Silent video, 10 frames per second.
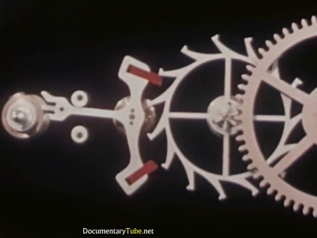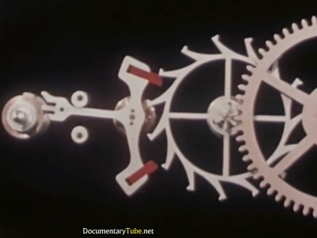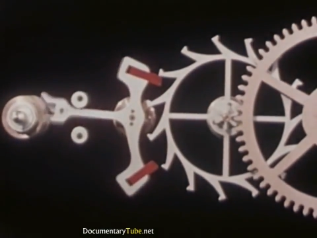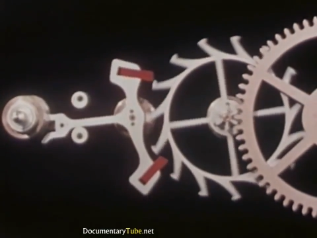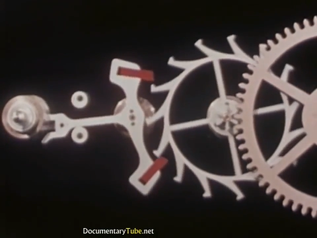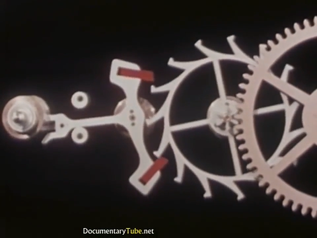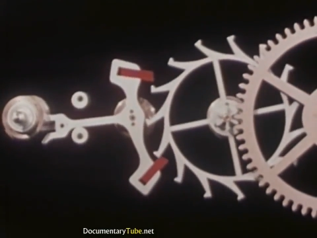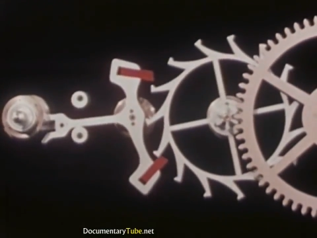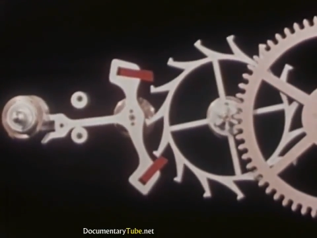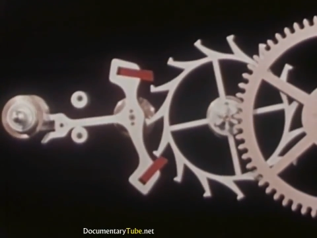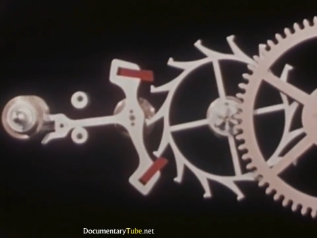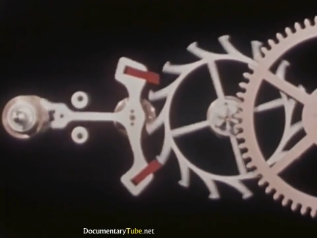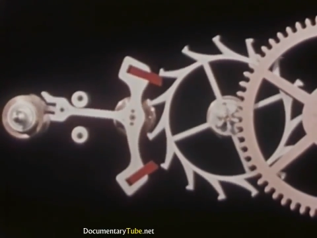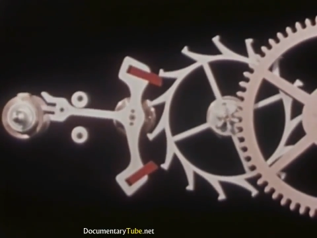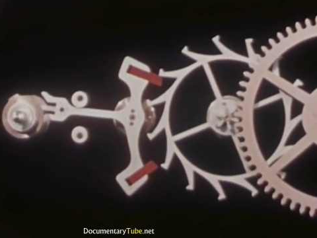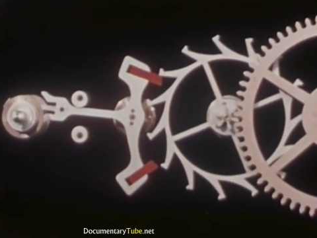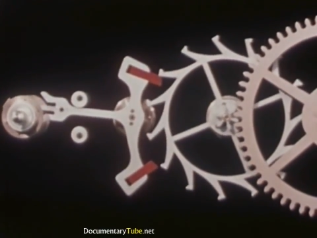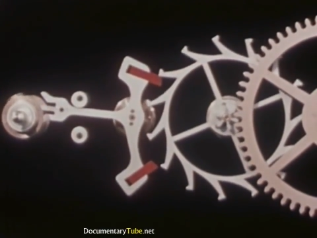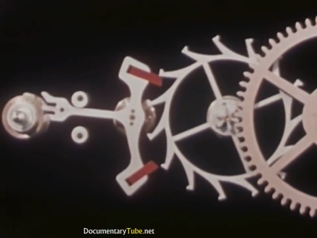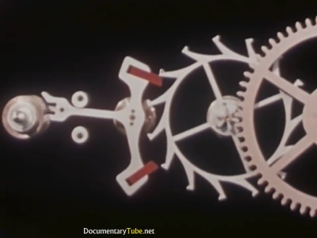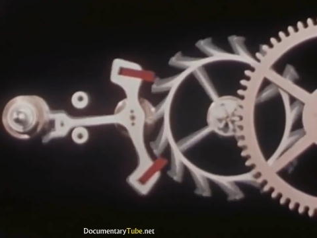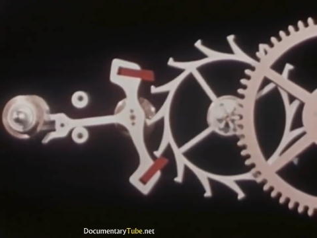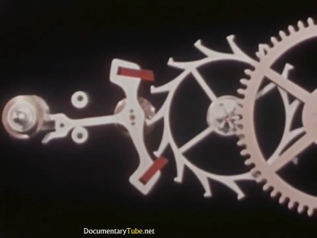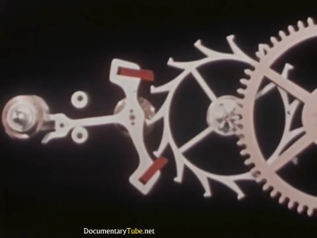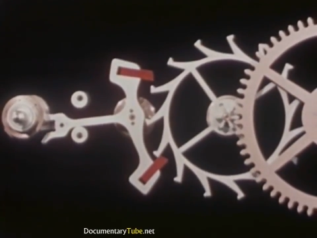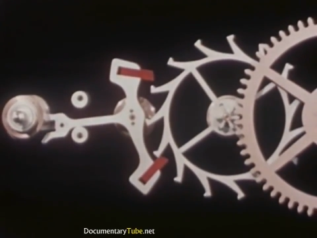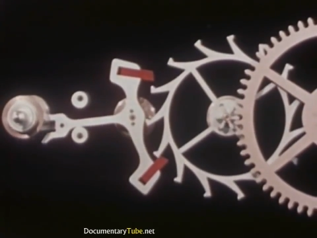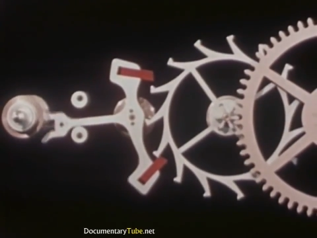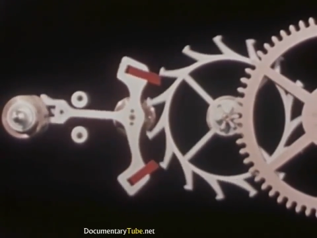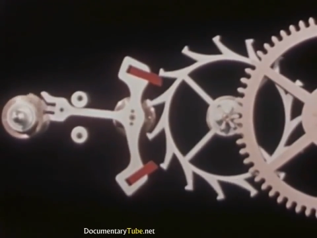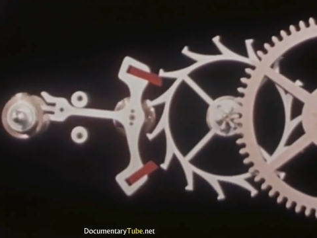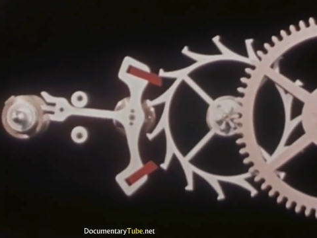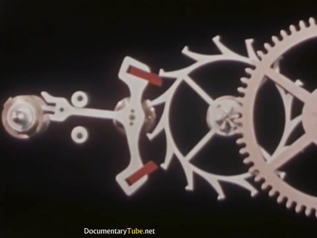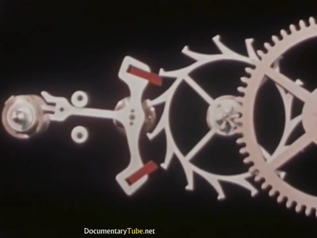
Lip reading: [unreadable: no face in view]